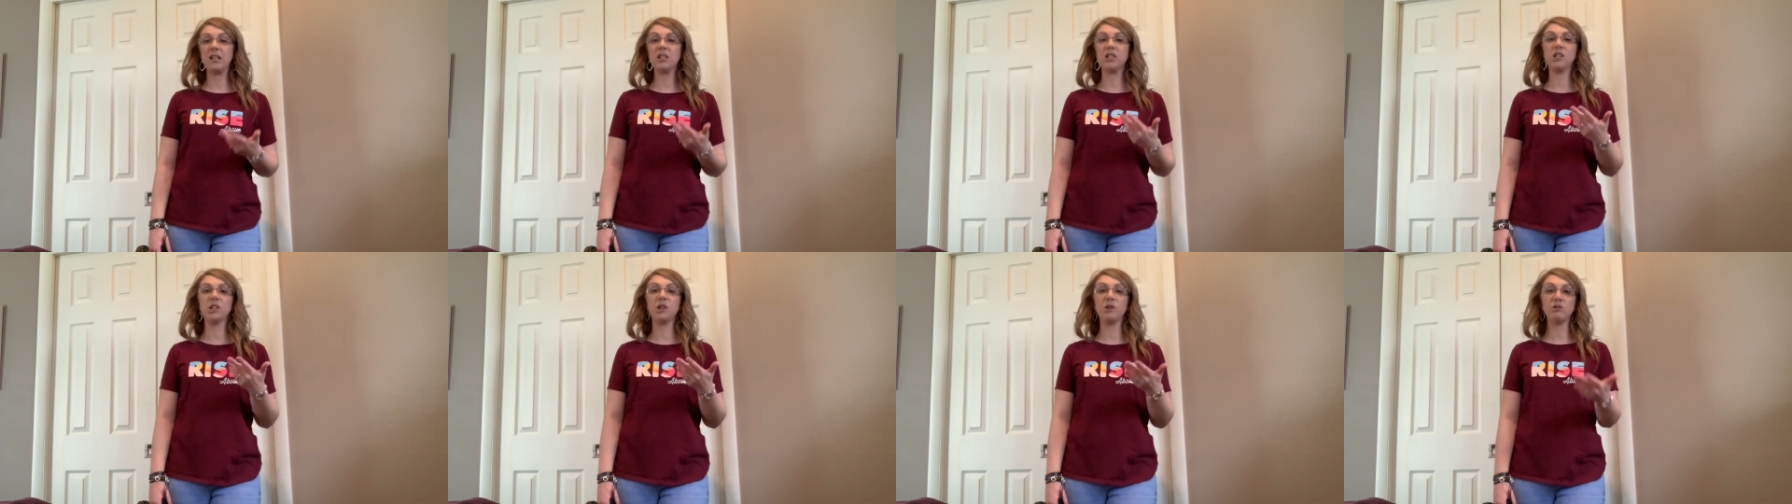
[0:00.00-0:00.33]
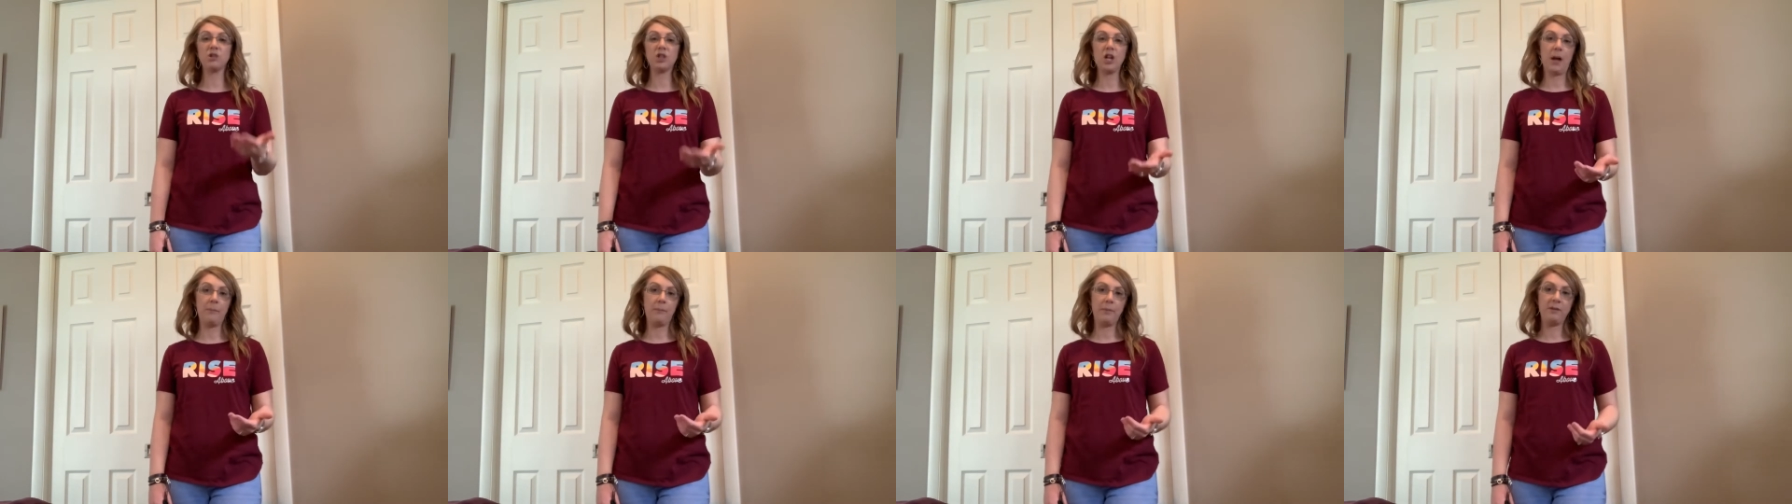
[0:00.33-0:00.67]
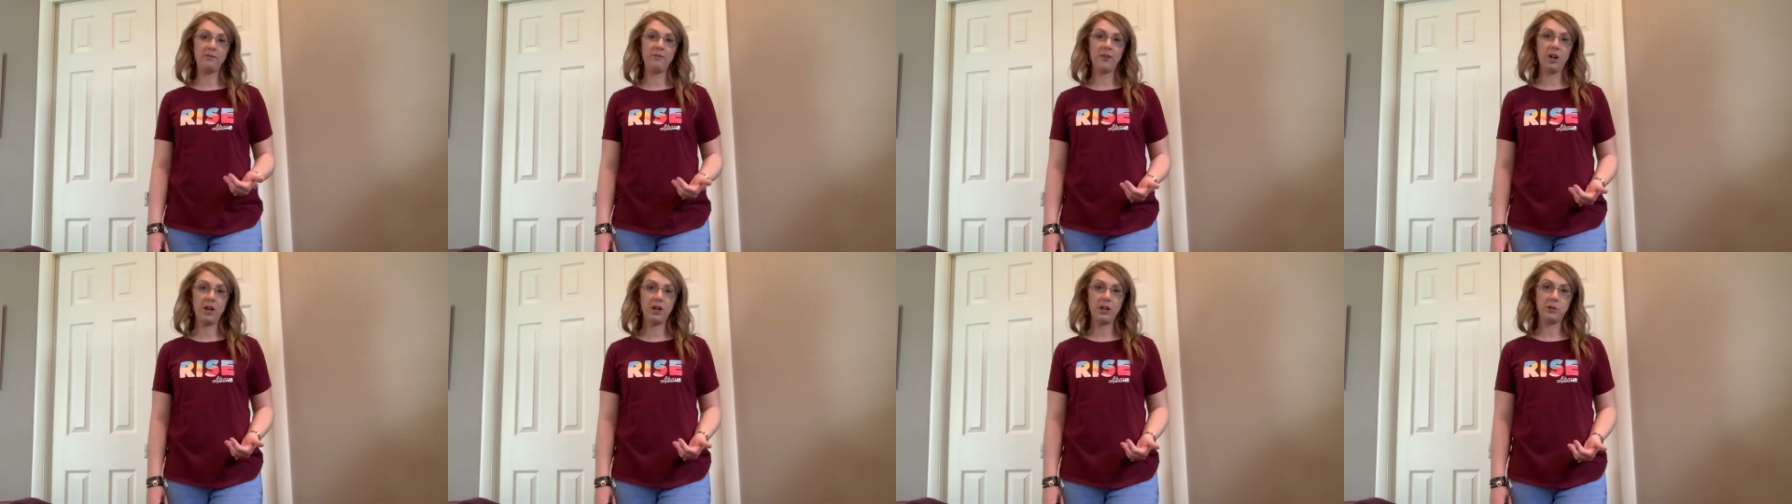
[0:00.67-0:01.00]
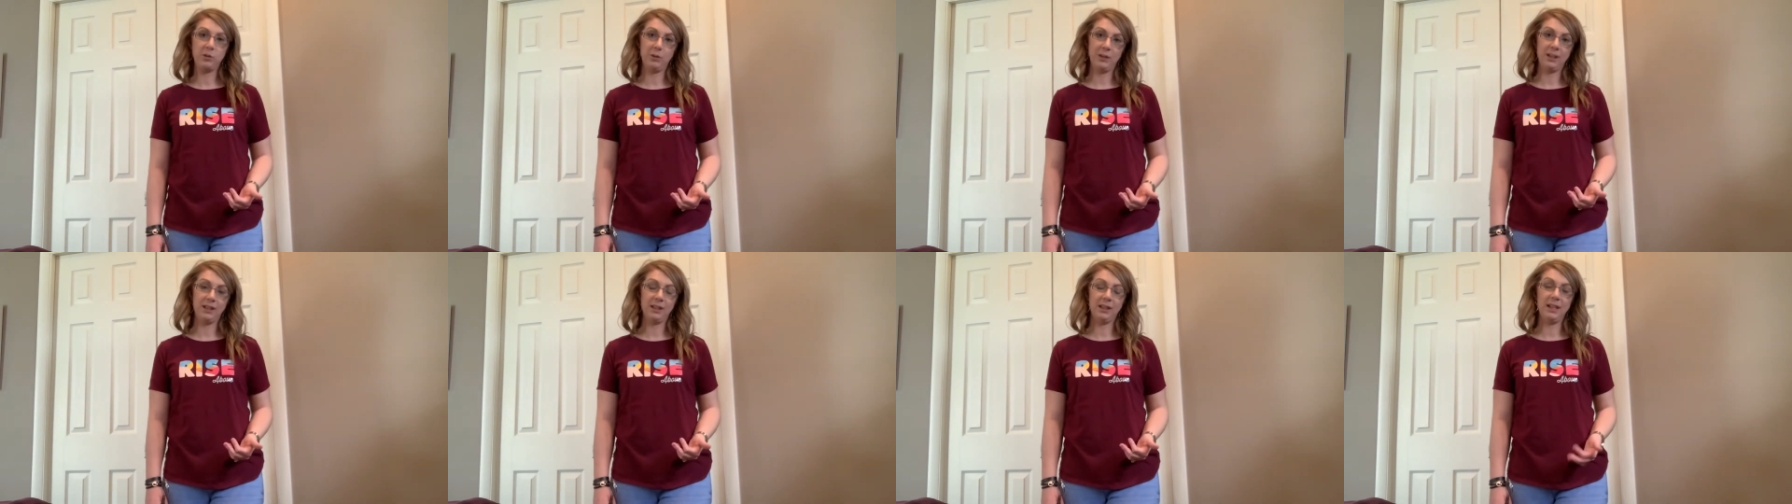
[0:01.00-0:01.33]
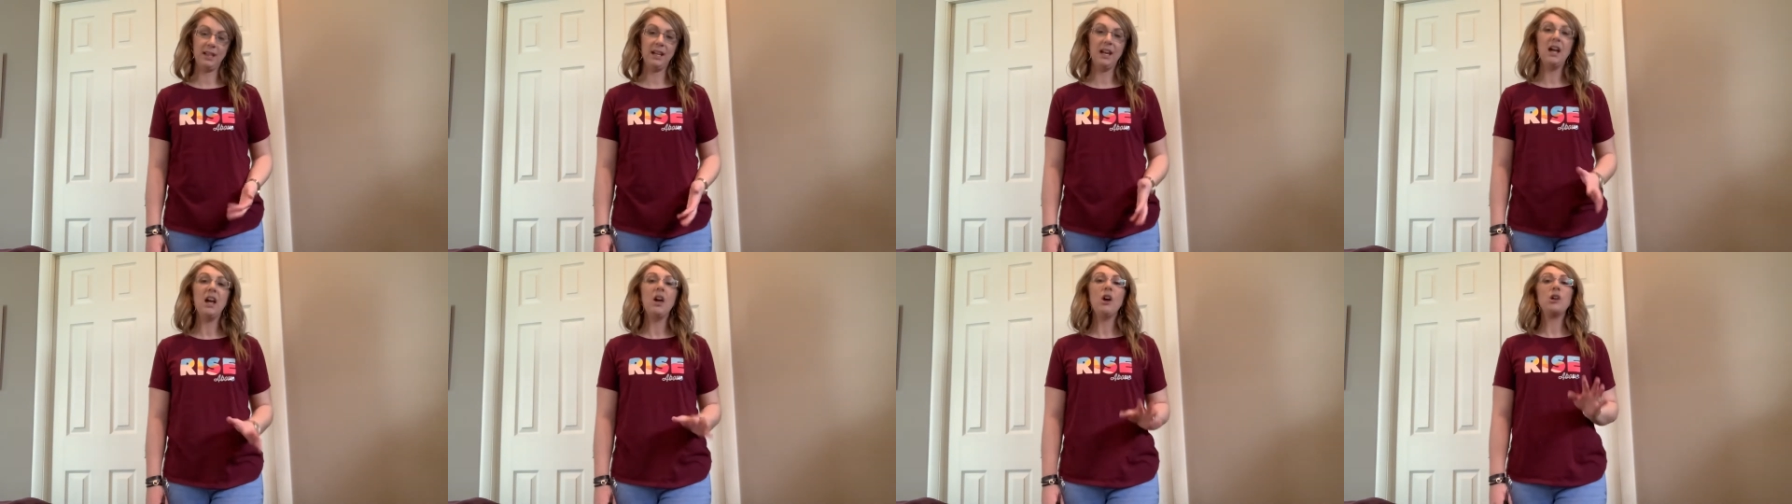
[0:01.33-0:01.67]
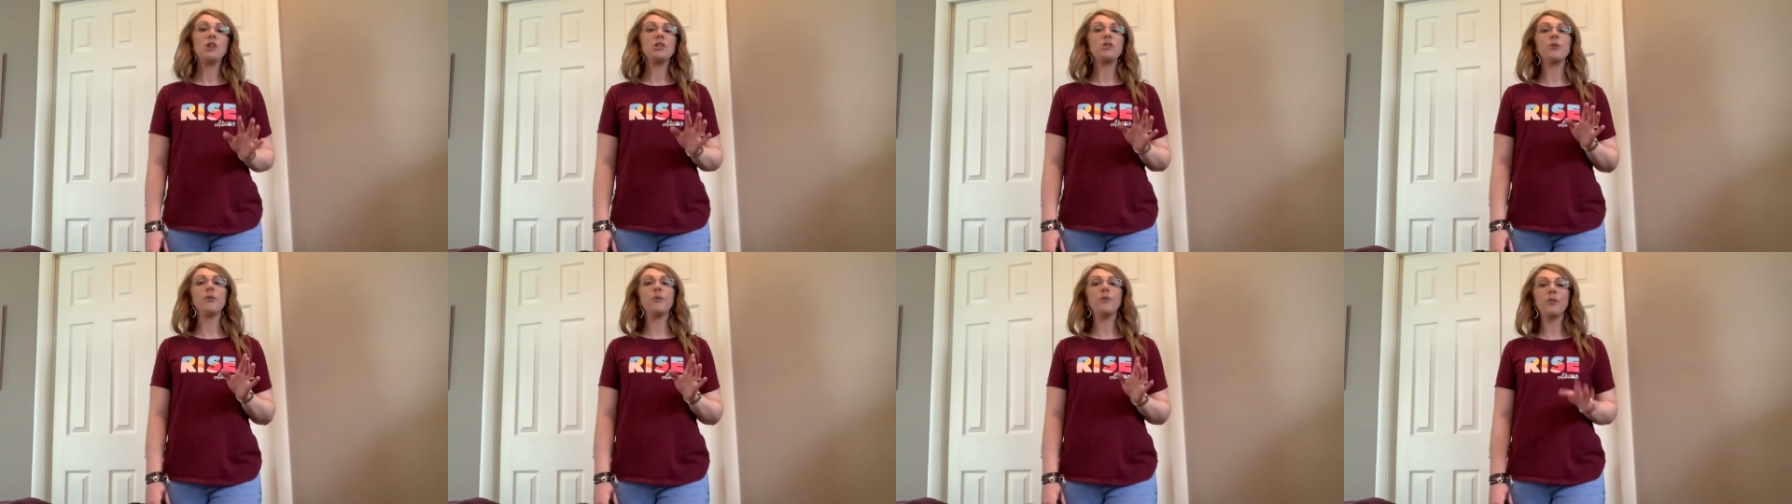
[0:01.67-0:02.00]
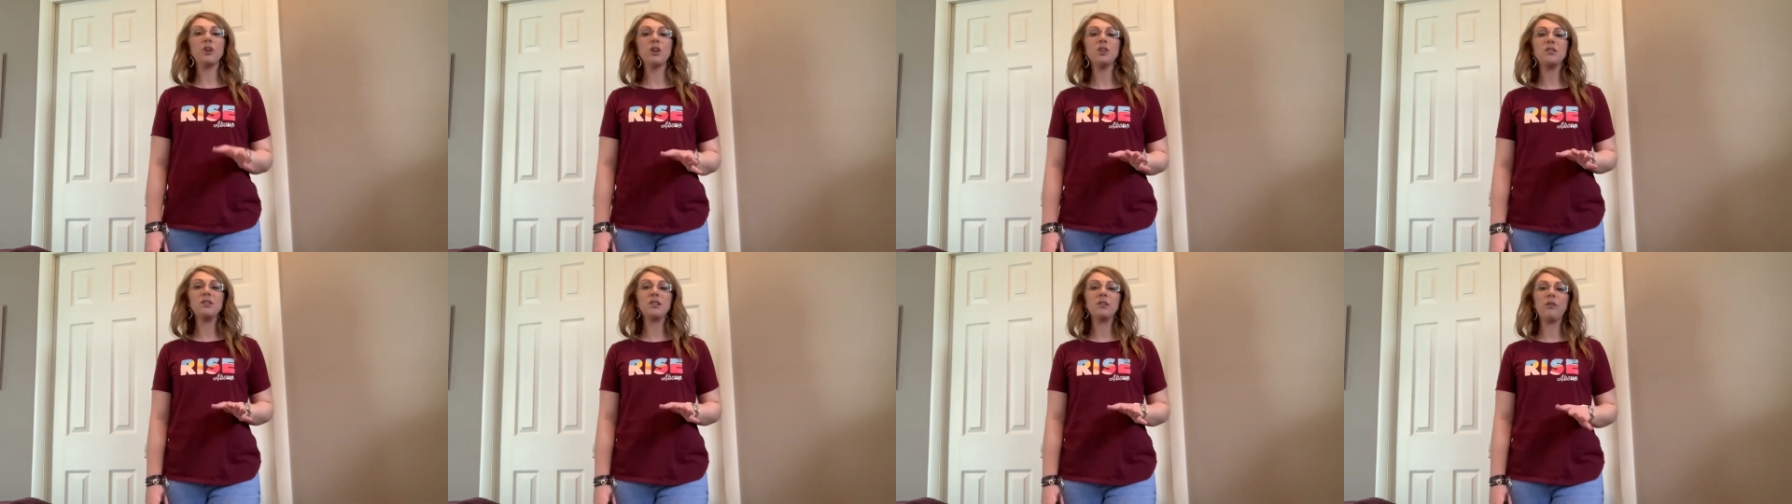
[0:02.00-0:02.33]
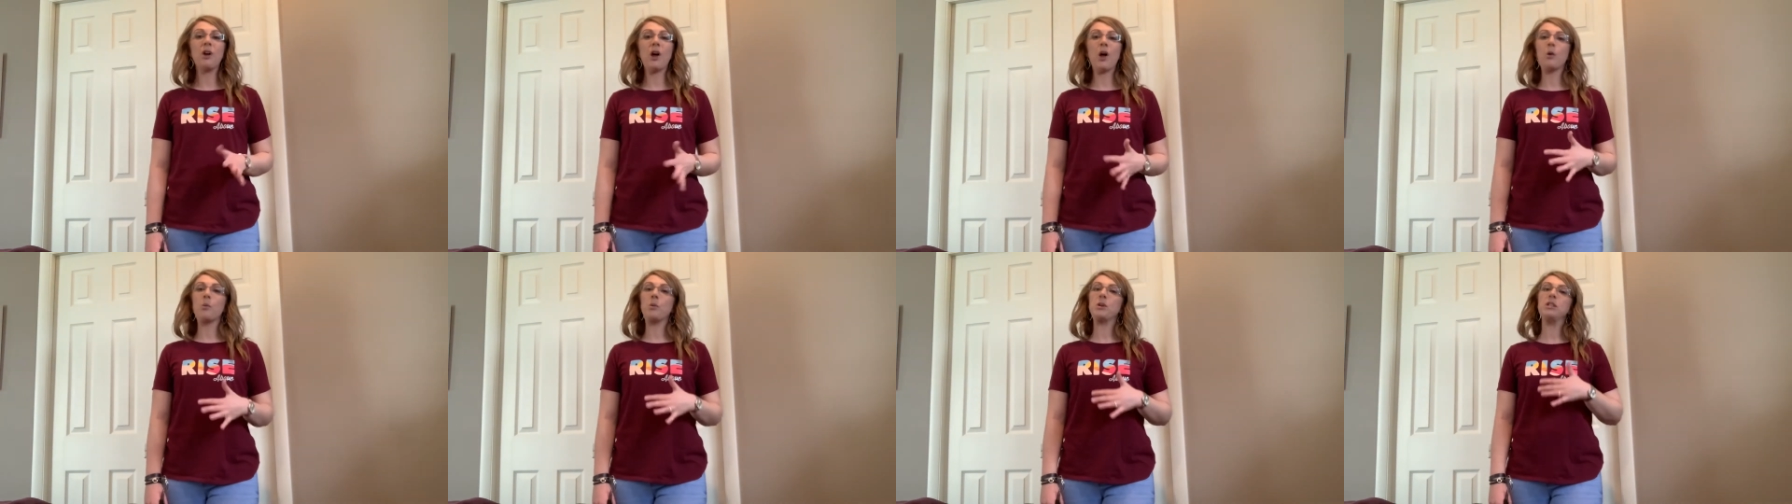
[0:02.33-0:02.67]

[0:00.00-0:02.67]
and to go shopping very quickly. So first of all,